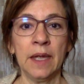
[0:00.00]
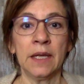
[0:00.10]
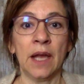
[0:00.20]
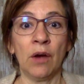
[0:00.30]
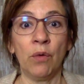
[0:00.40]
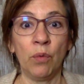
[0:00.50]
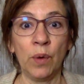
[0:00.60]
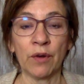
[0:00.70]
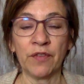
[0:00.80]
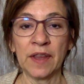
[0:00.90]
Now,
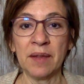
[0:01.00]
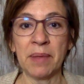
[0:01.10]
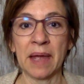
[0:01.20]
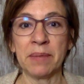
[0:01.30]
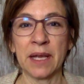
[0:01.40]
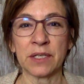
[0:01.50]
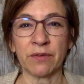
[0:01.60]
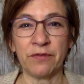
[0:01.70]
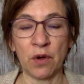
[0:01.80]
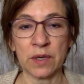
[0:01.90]
we're feeling bad because we're
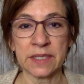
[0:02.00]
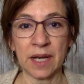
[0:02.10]
focused